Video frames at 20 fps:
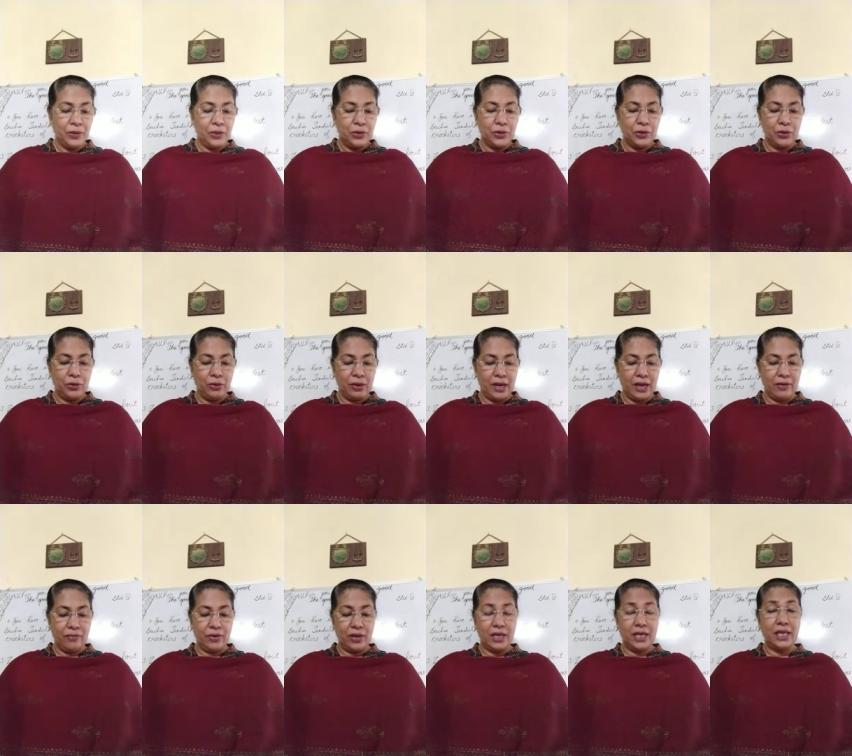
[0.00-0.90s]
Do you
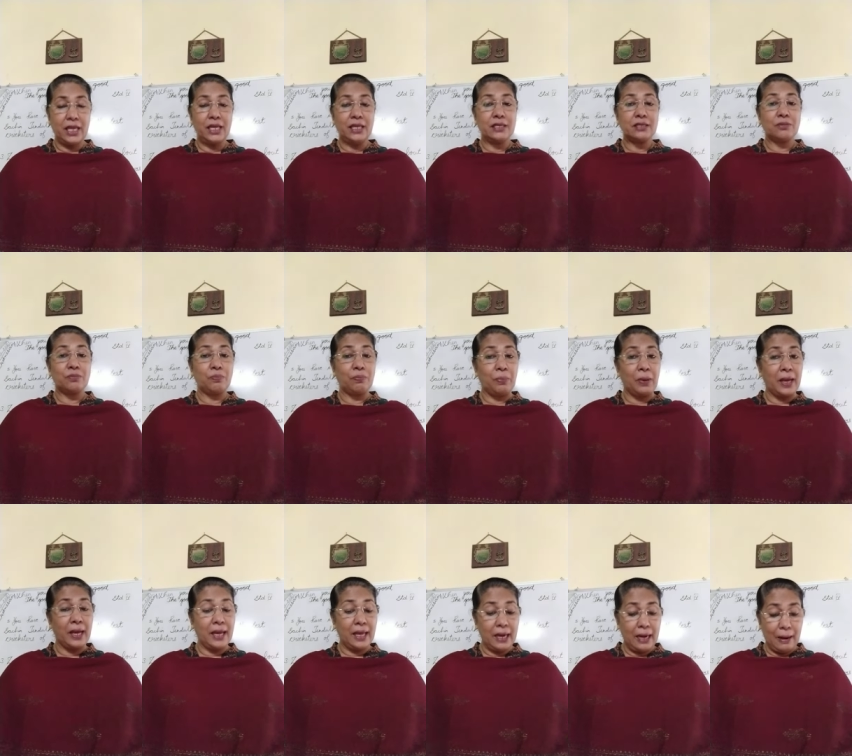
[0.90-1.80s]
have any
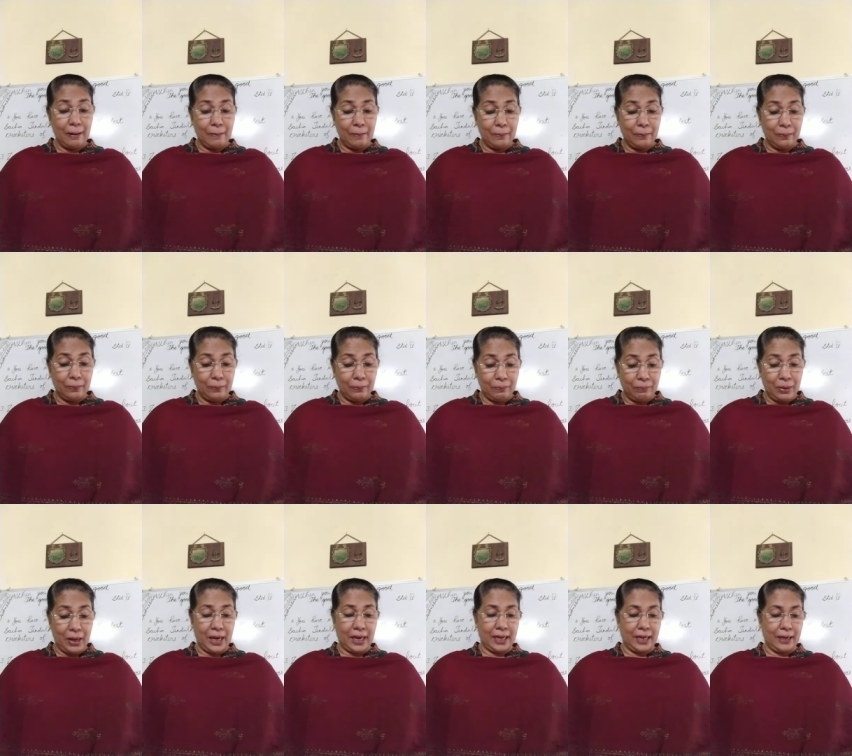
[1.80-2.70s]
spare
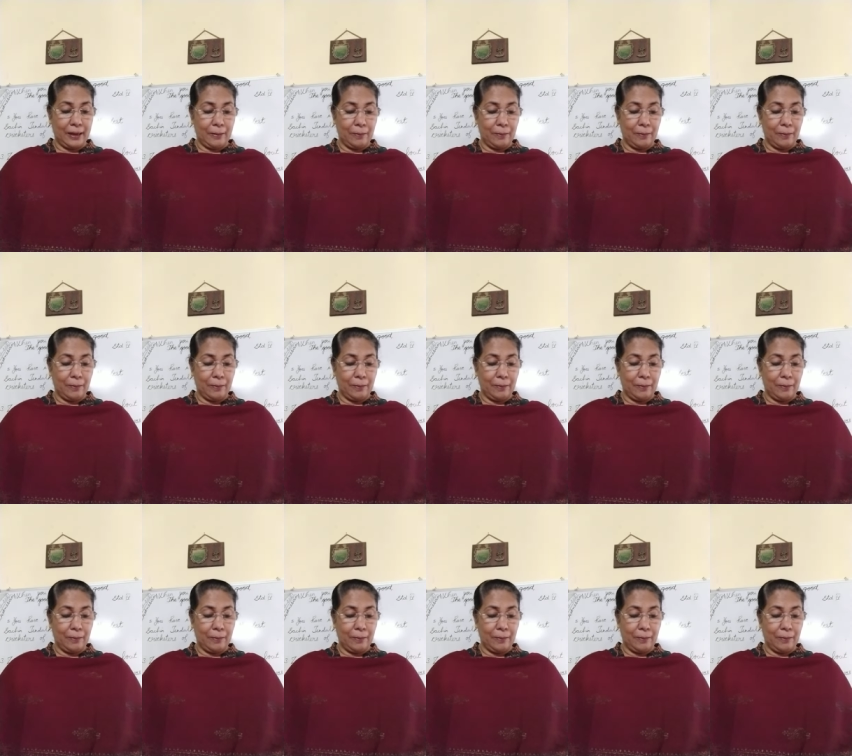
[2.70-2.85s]
bag?